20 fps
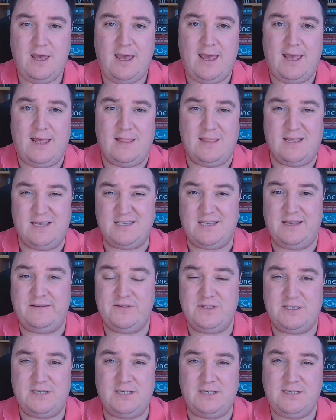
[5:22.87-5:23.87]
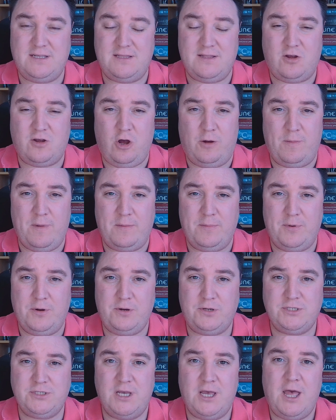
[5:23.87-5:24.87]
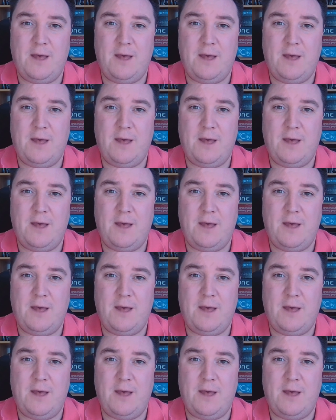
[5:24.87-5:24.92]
in the 70s in the comic books,